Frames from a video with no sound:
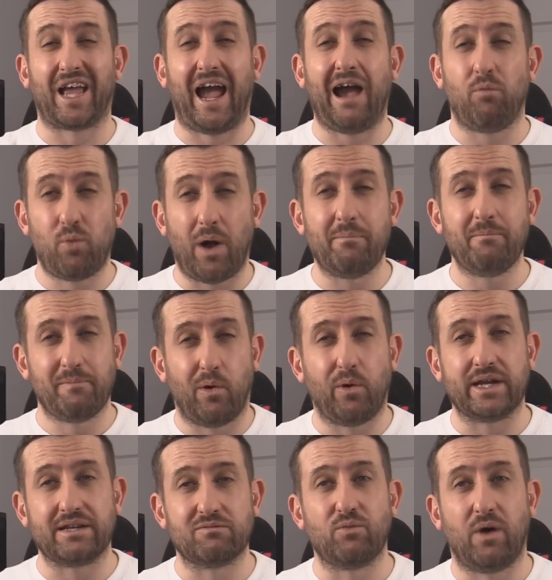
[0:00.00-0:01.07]
at
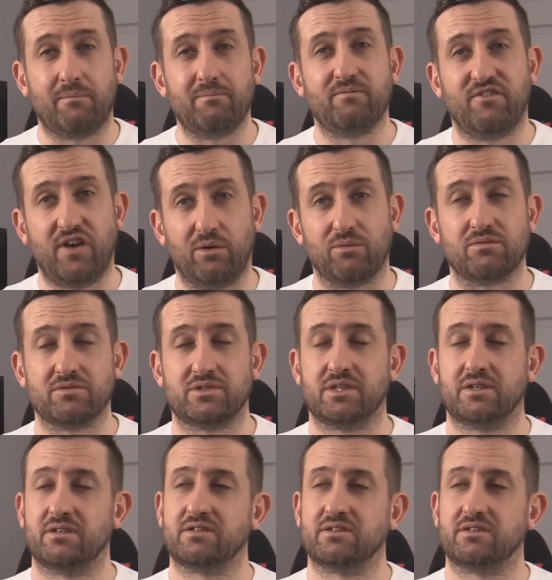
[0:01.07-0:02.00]
1.1 volts.